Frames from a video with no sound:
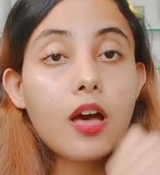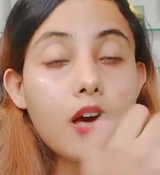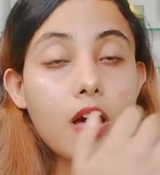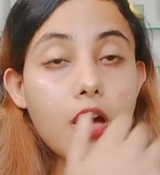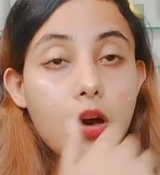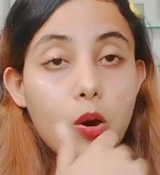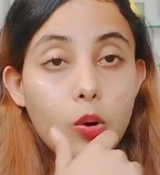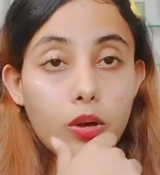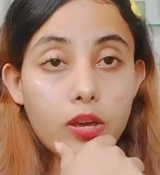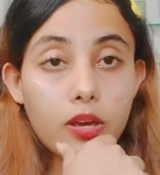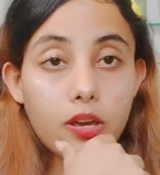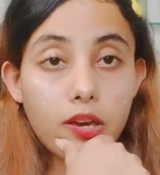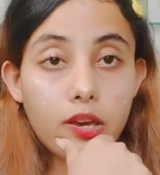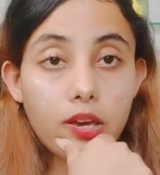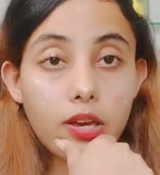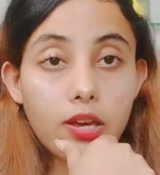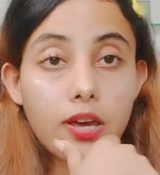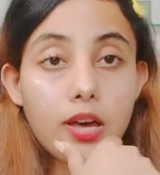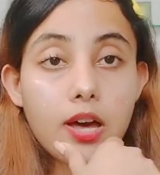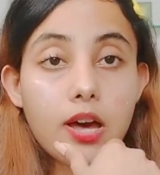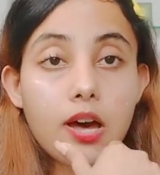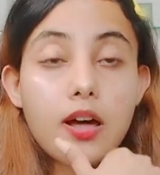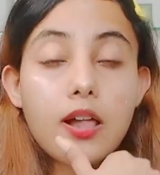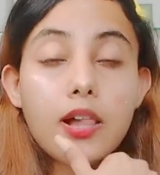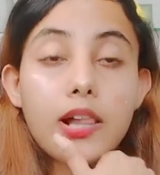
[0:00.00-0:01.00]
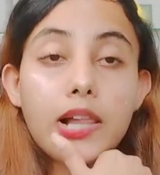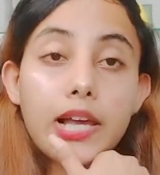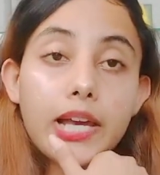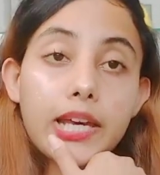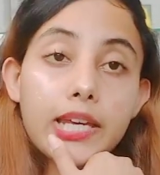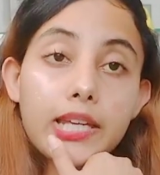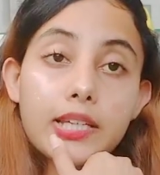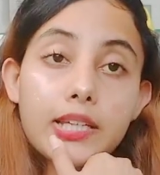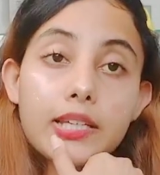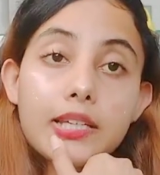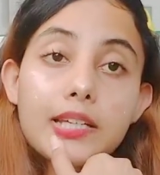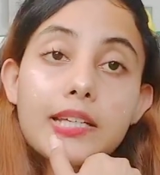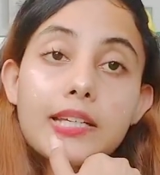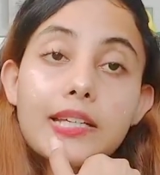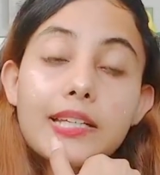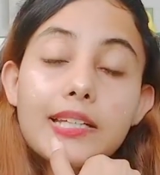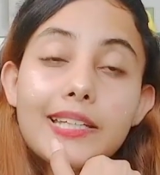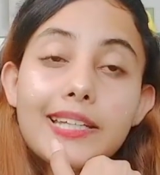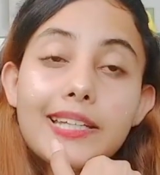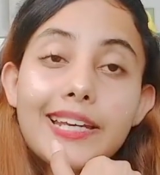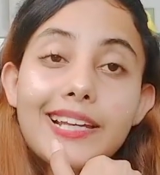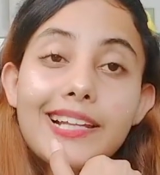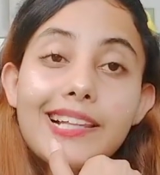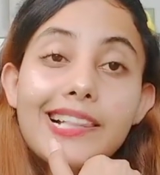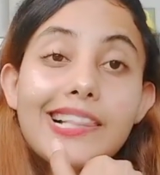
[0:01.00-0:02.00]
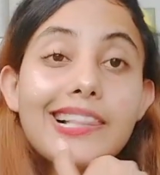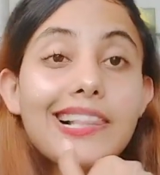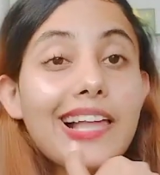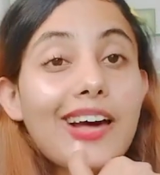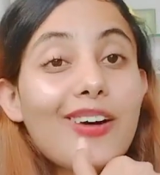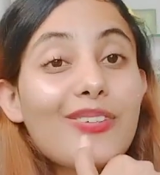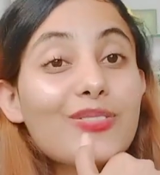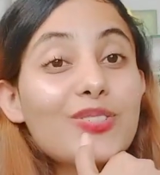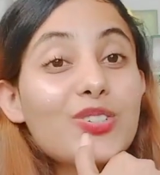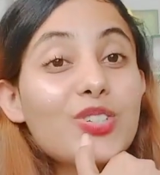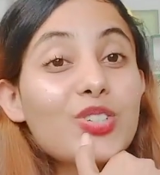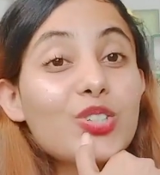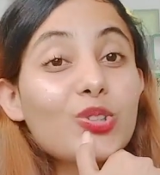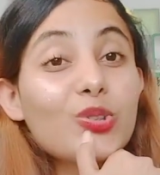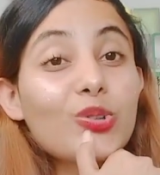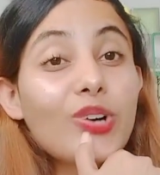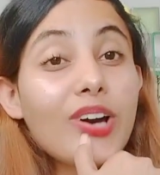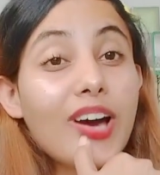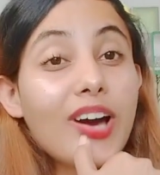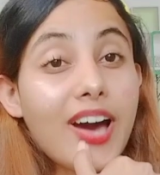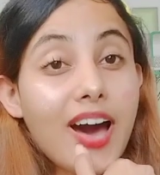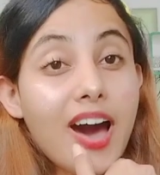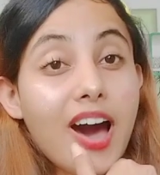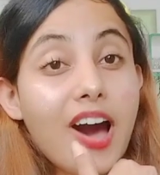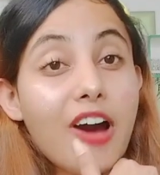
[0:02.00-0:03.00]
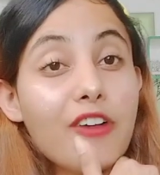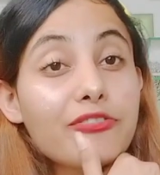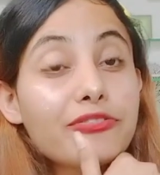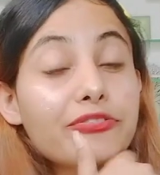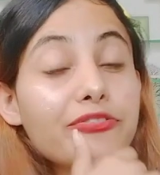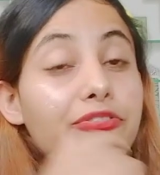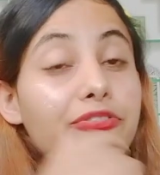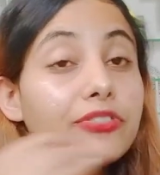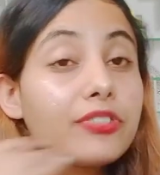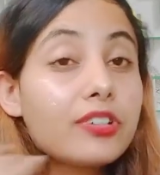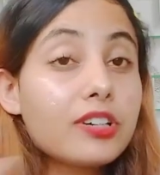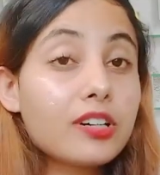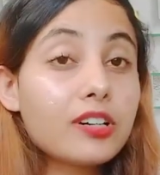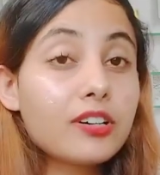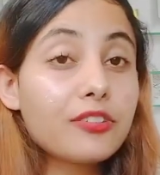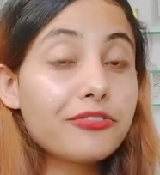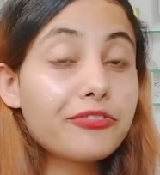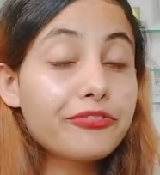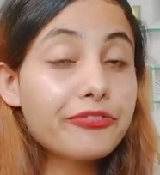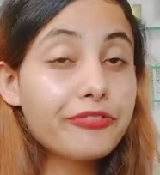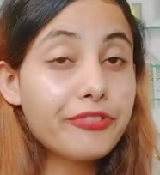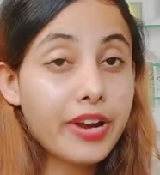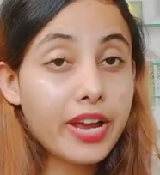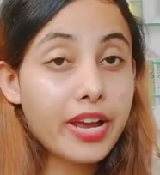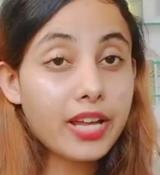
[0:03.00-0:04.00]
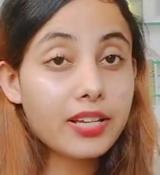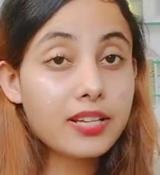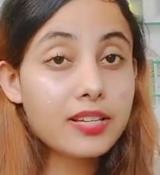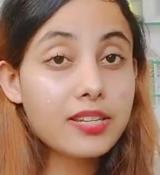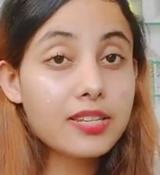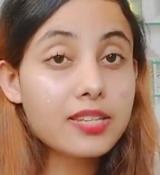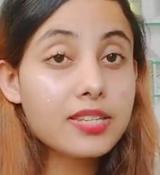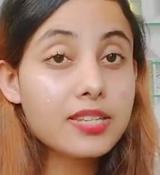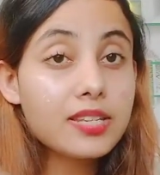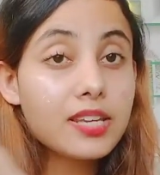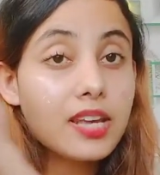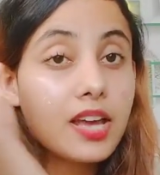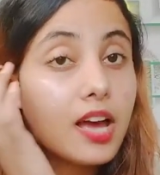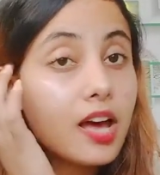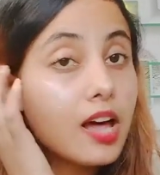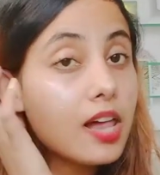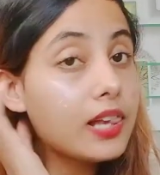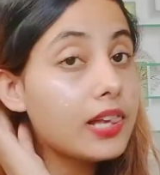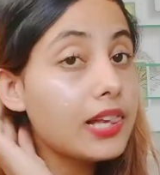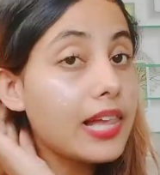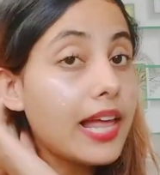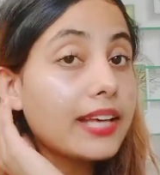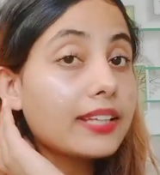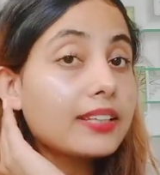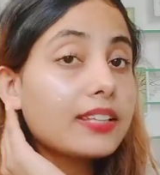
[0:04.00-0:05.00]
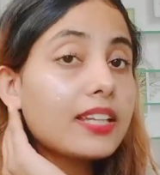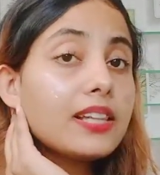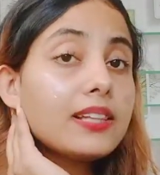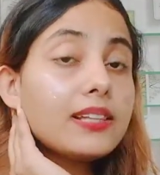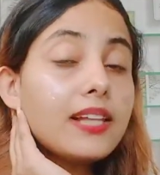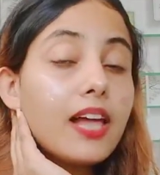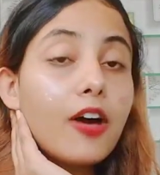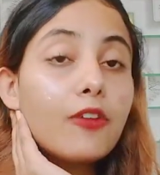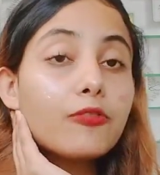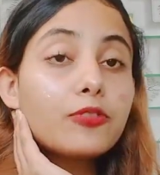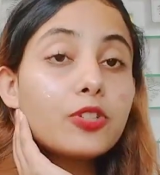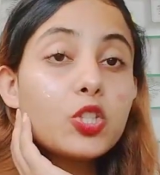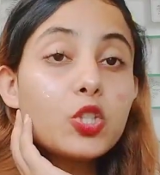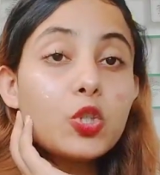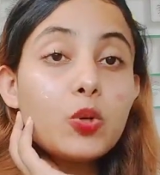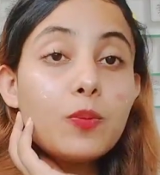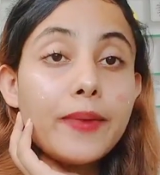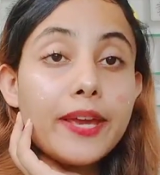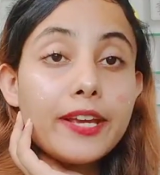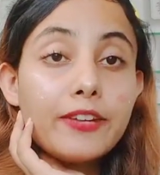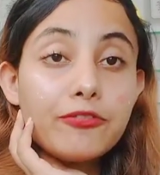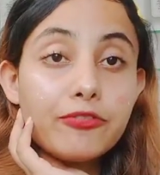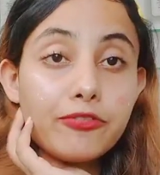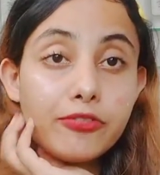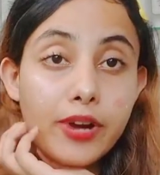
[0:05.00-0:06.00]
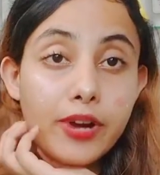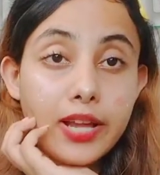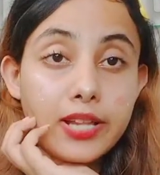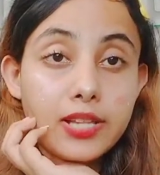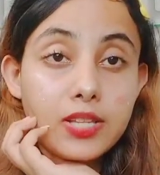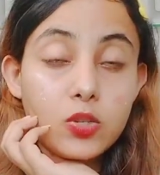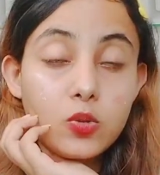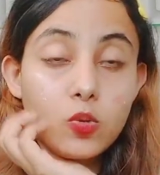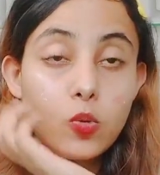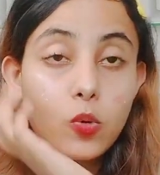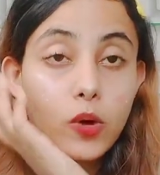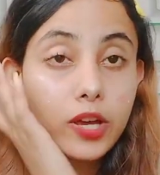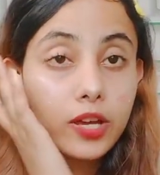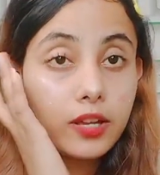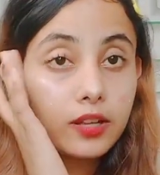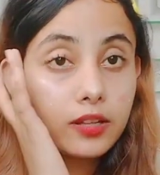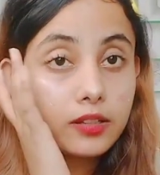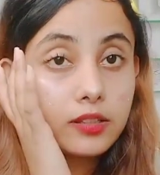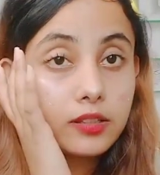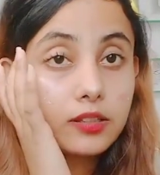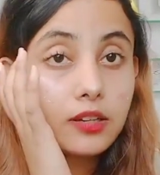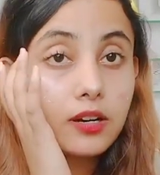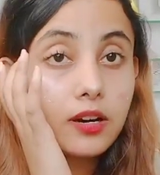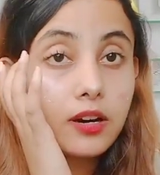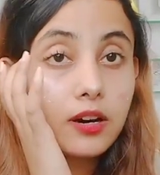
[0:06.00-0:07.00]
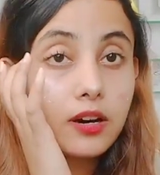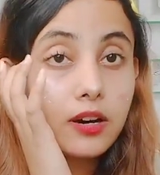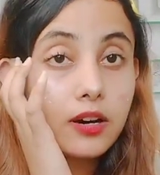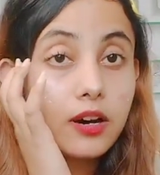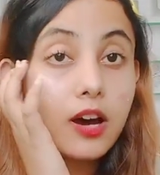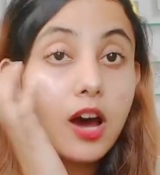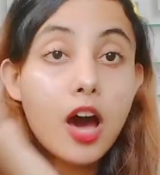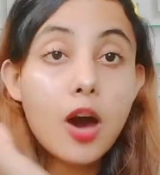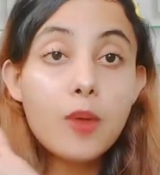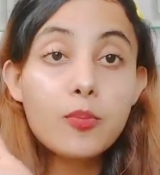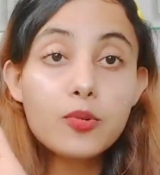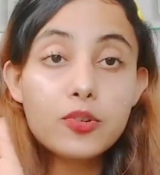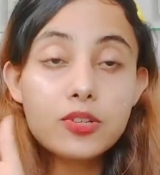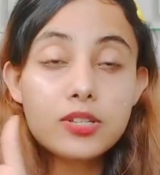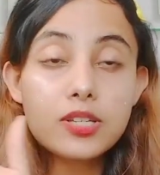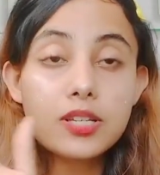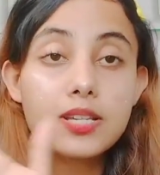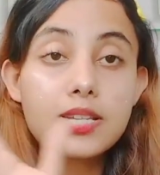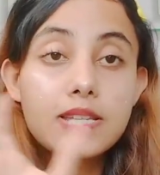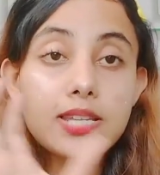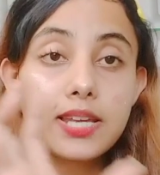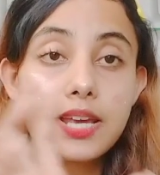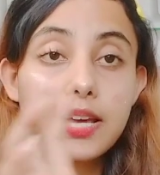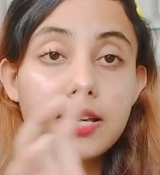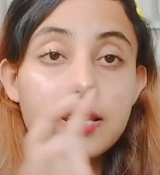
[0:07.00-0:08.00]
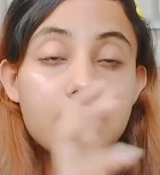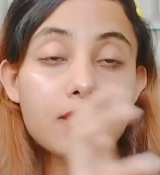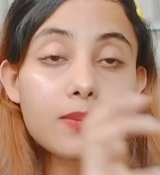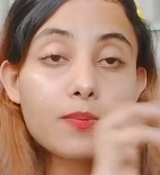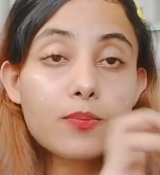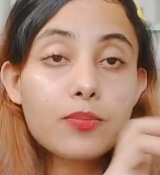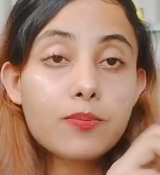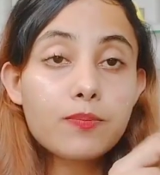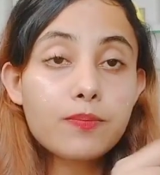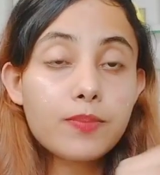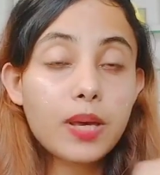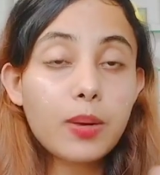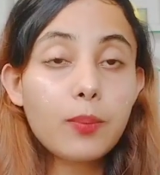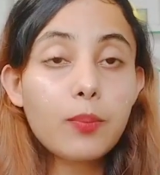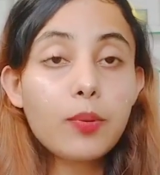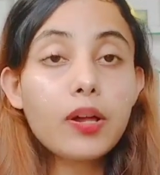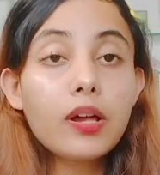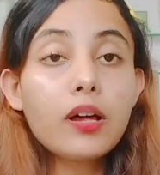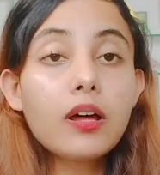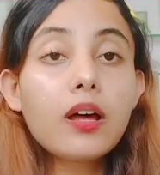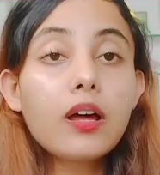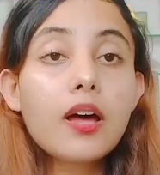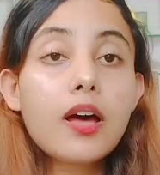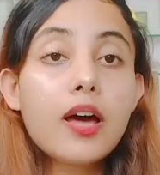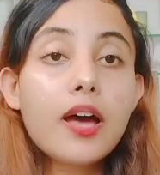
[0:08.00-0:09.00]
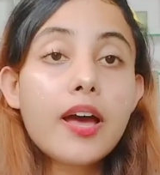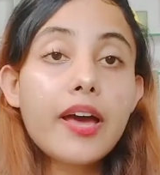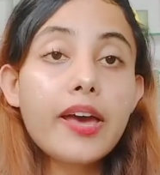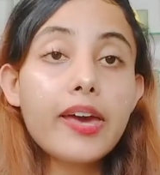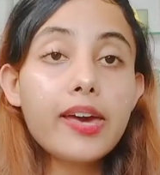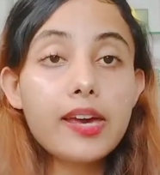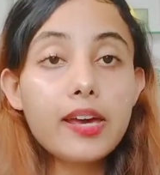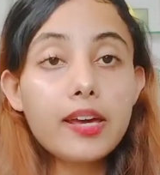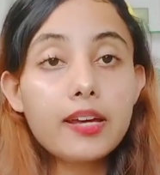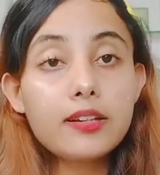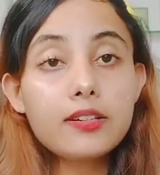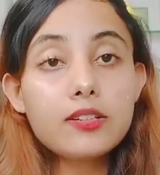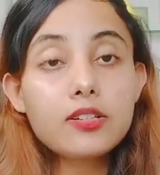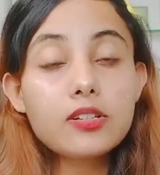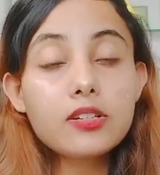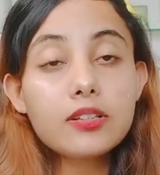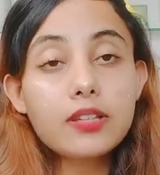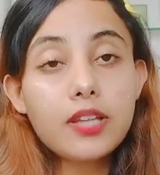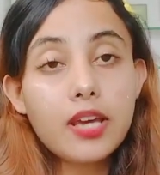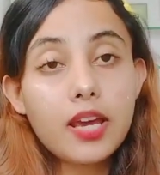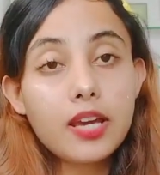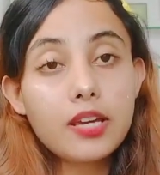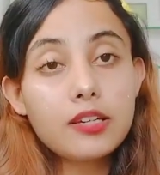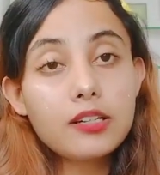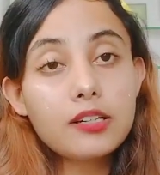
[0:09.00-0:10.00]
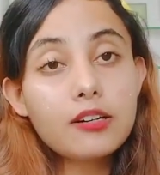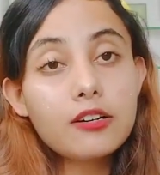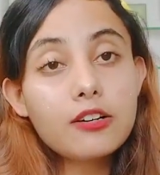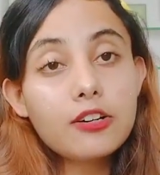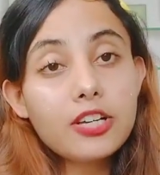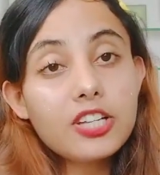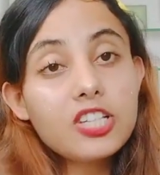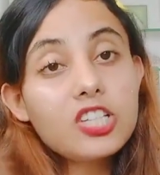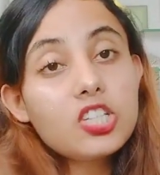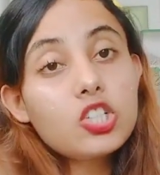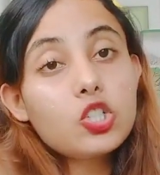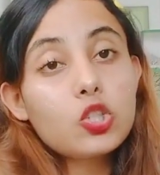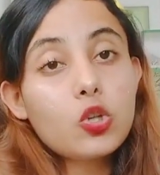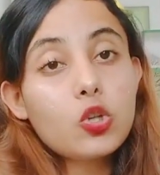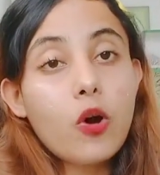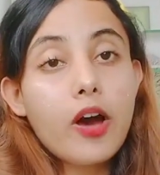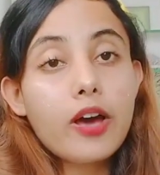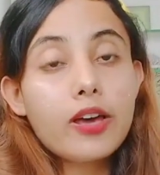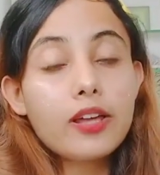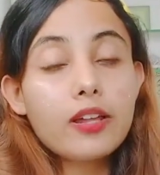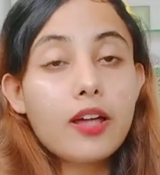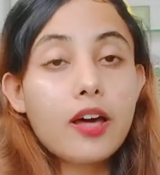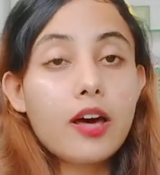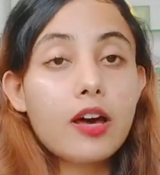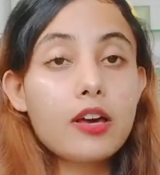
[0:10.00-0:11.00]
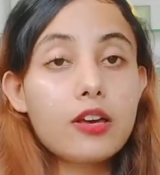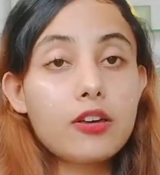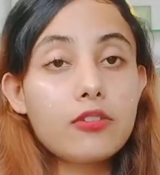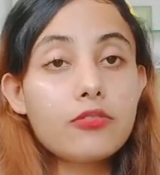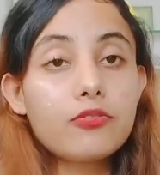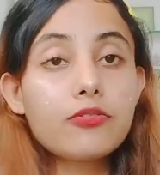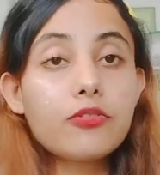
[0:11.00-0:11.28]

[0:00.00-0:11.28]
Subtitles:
Okay, like they love to have friends, like they love to make friends with opposite sex people, and they enjoy life.